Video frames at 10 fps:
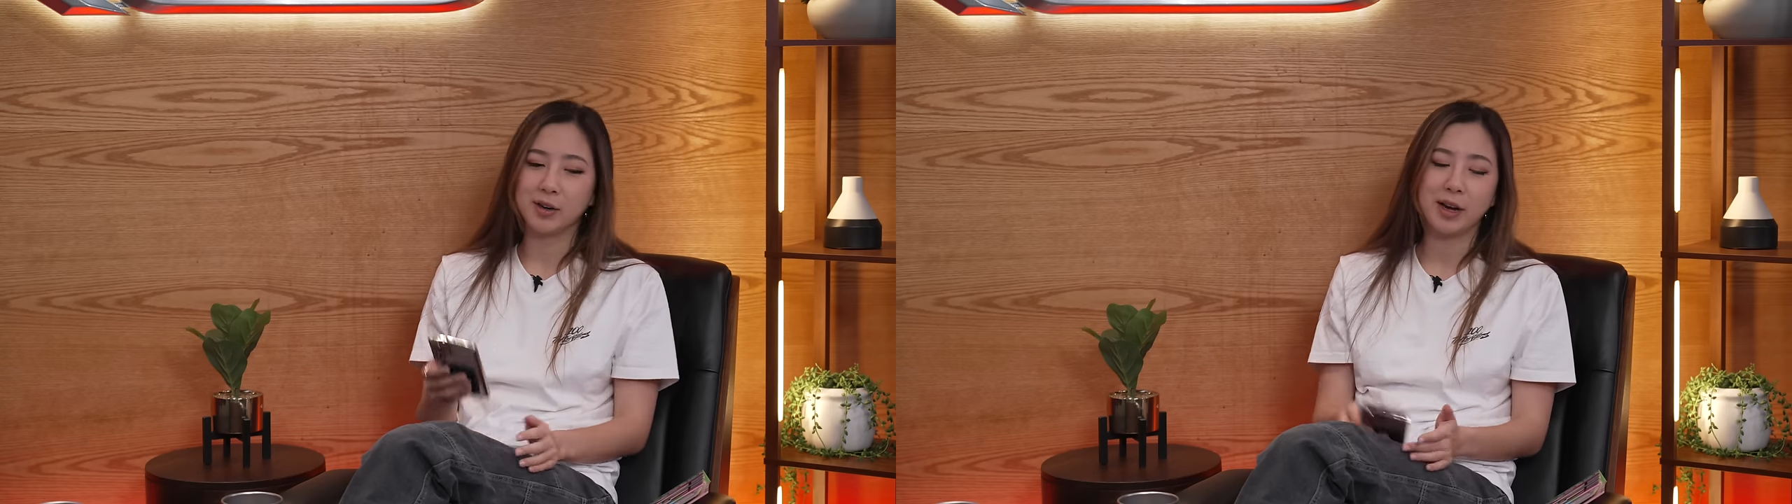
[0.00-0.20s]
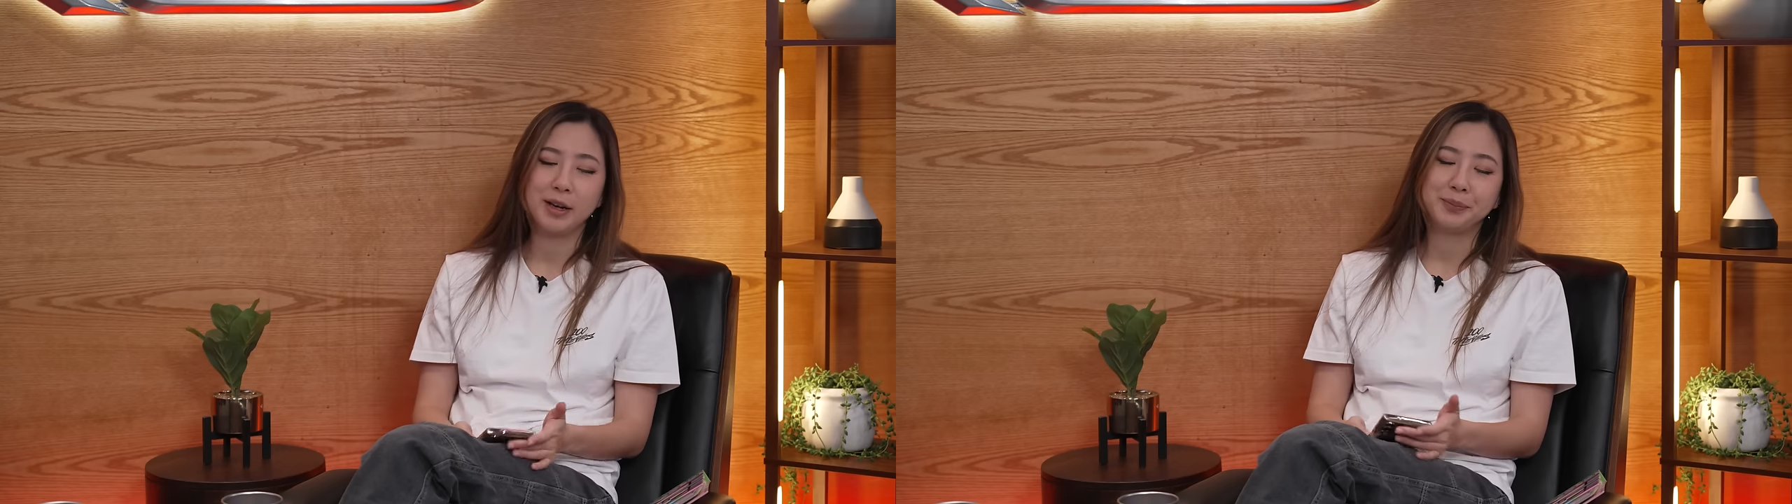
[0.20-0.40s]

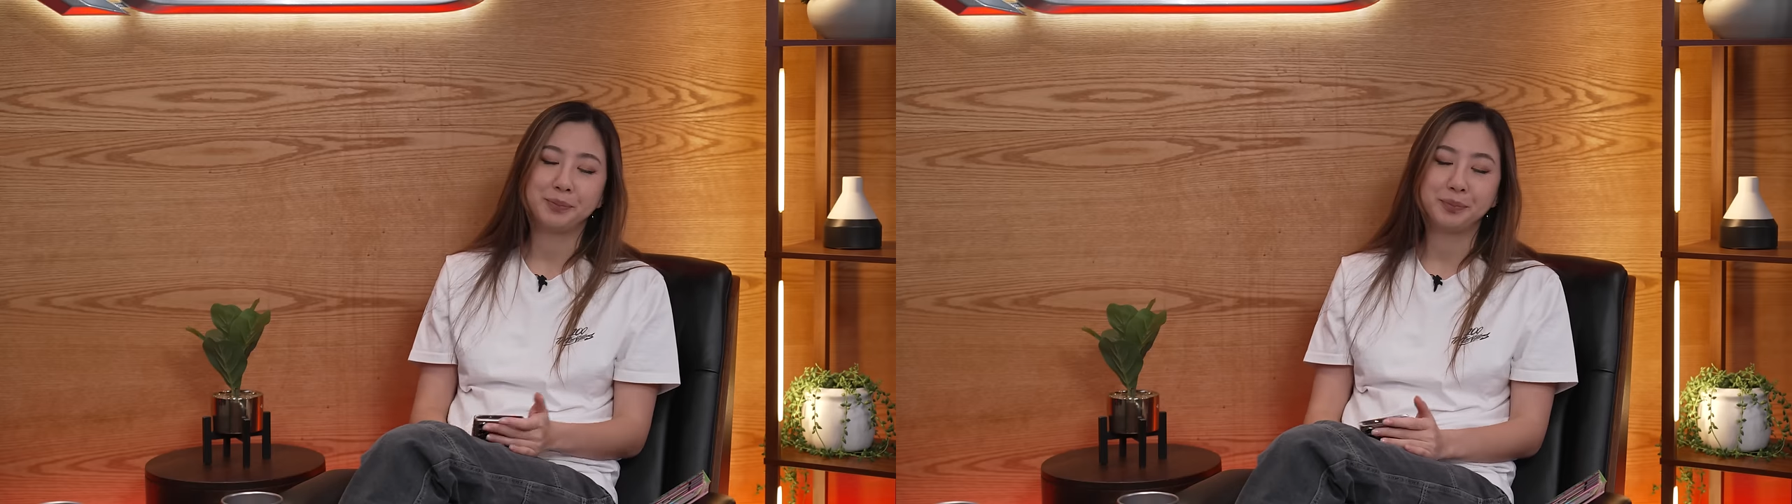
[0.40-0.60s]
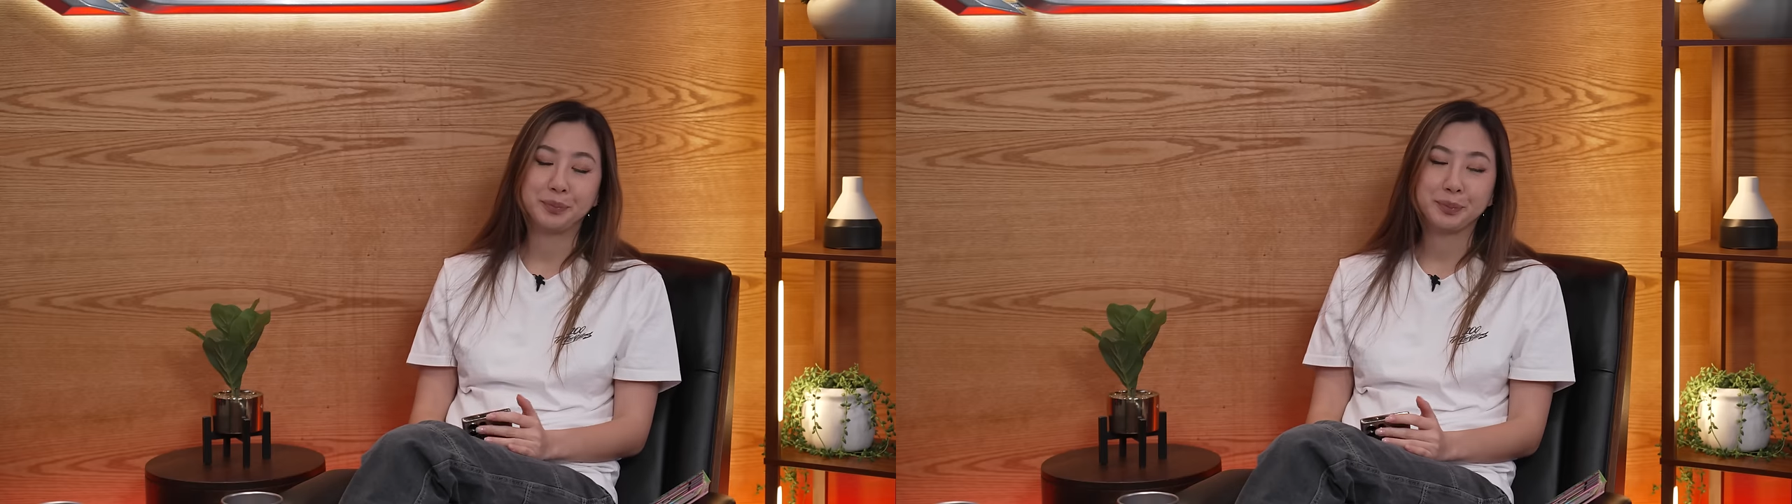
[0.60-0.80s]
Okay.
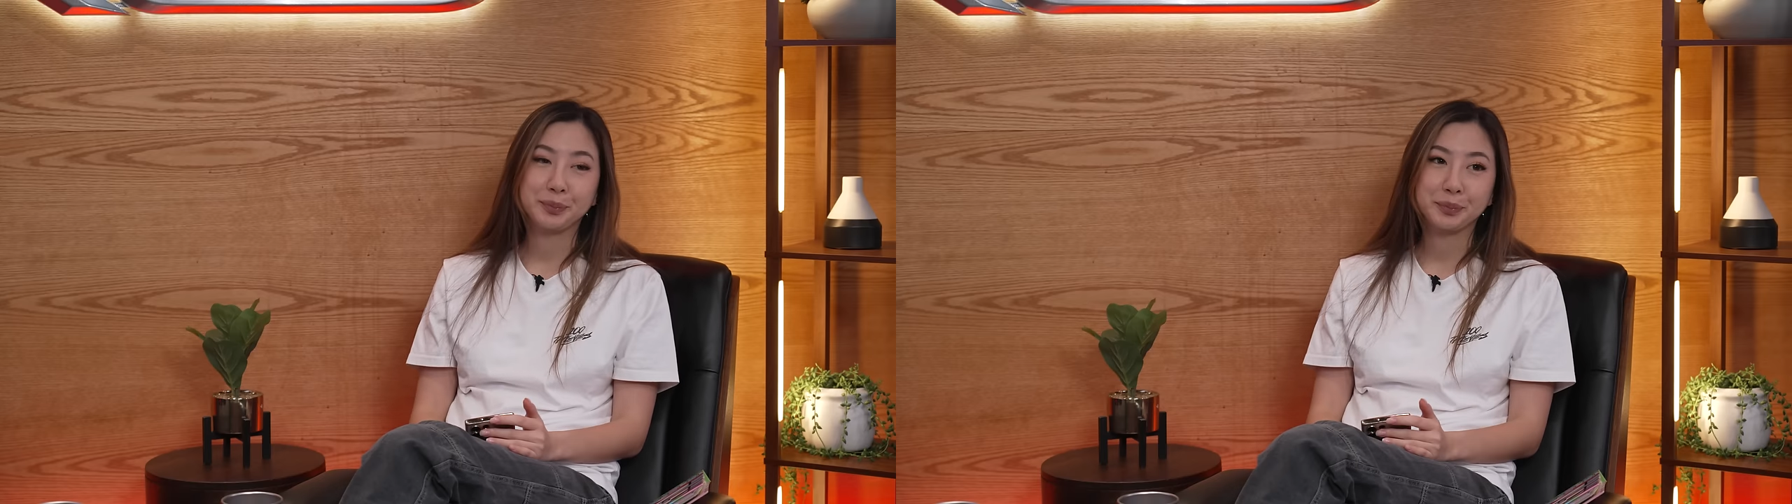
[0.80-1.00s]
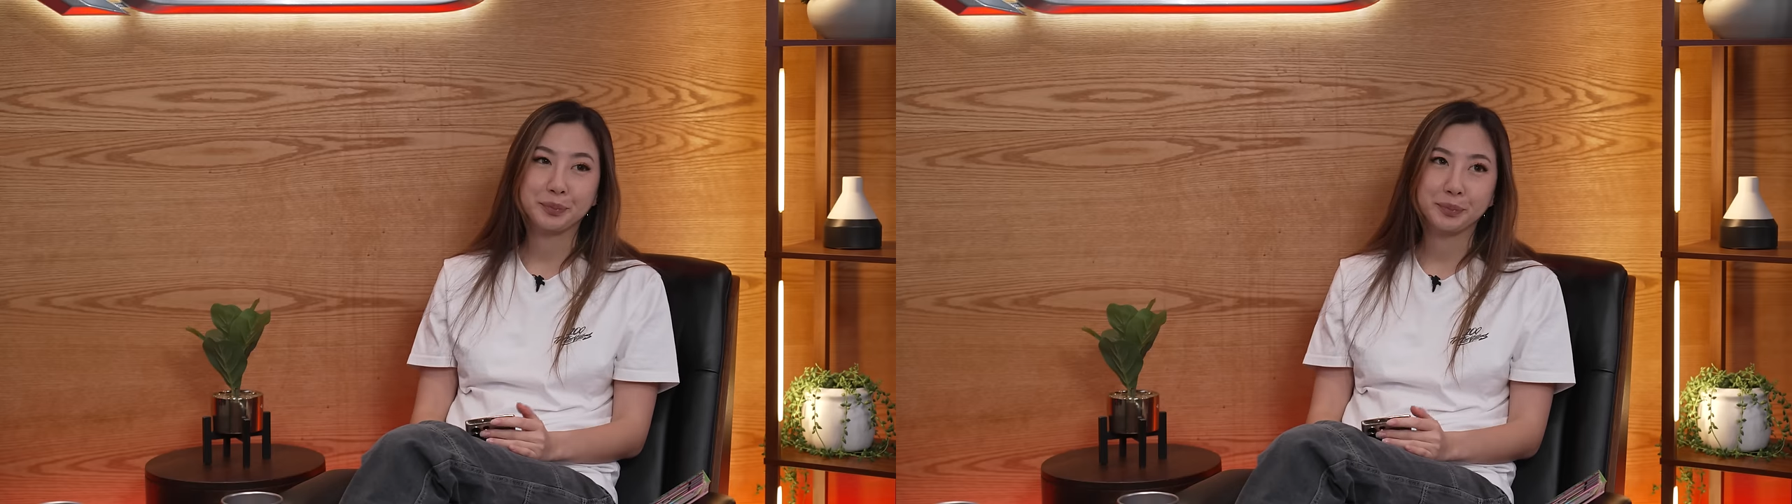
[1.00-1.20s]

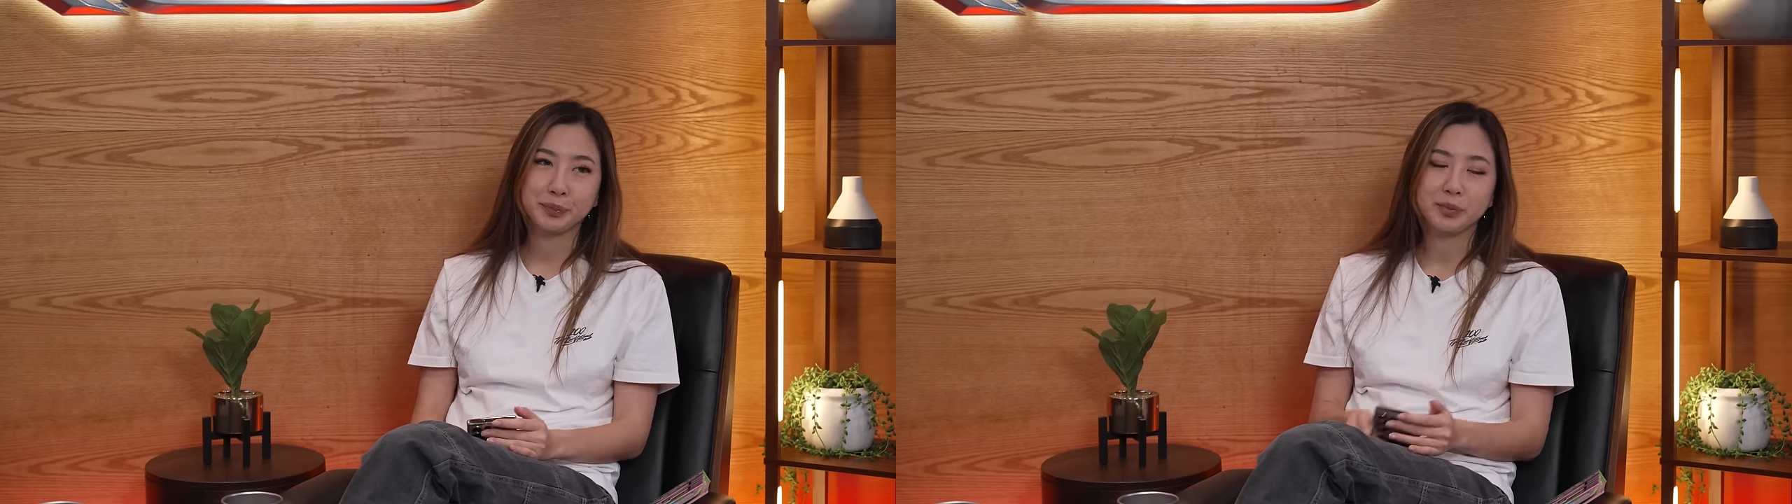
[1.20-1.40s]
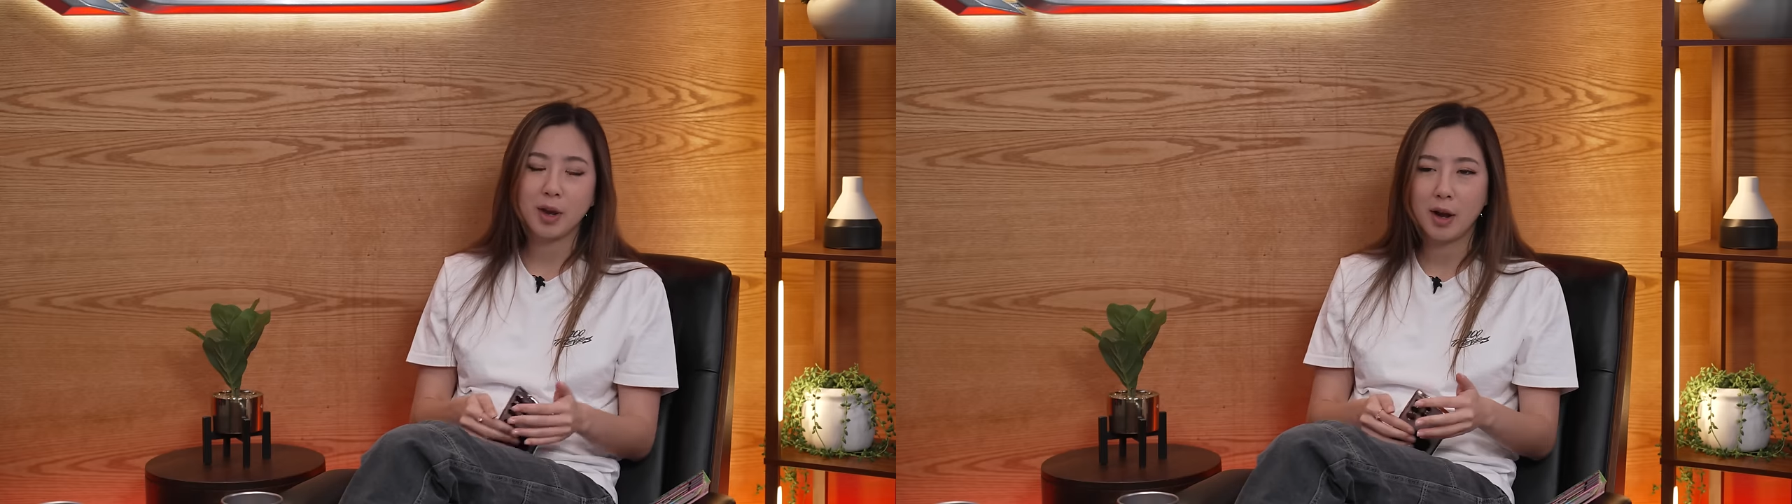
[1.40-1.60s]

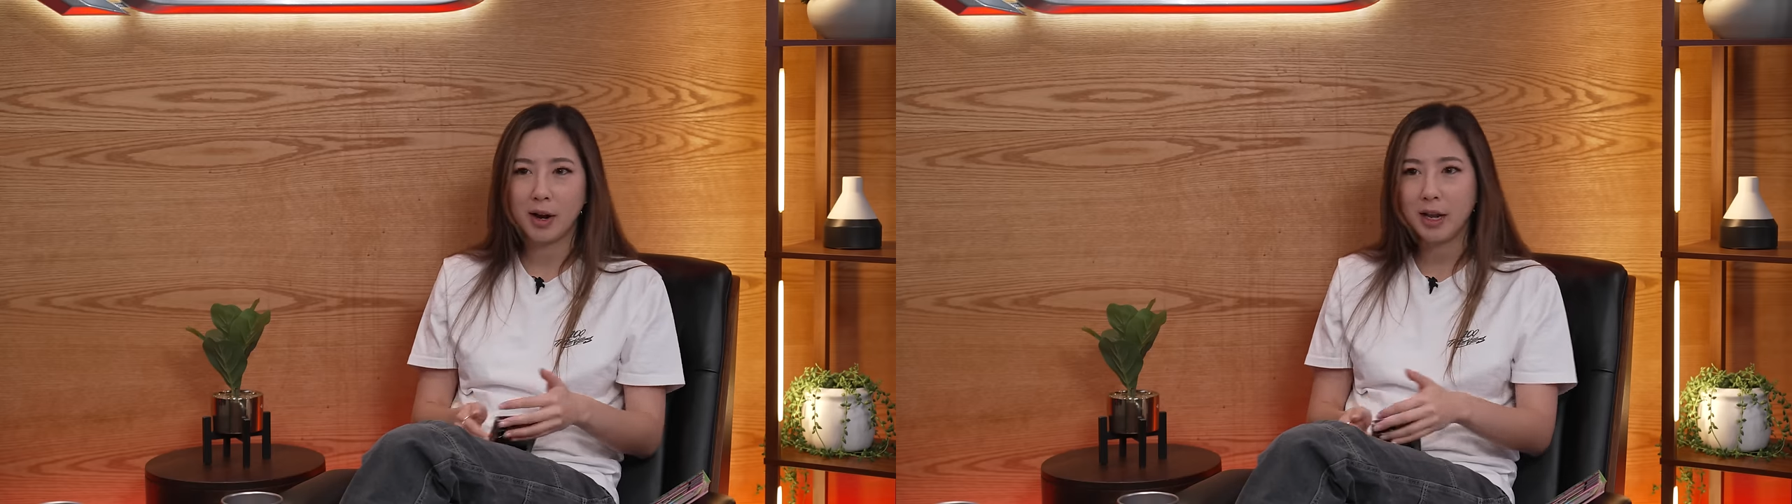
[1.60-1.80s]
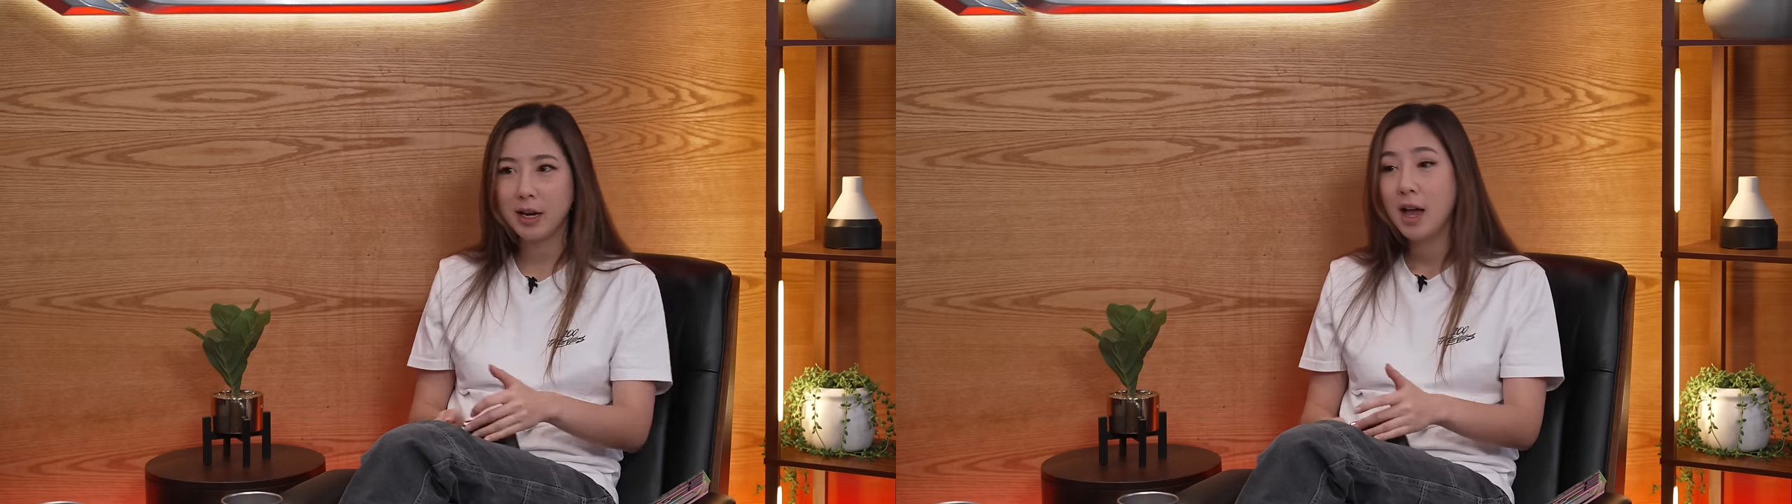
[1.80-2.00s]
All right.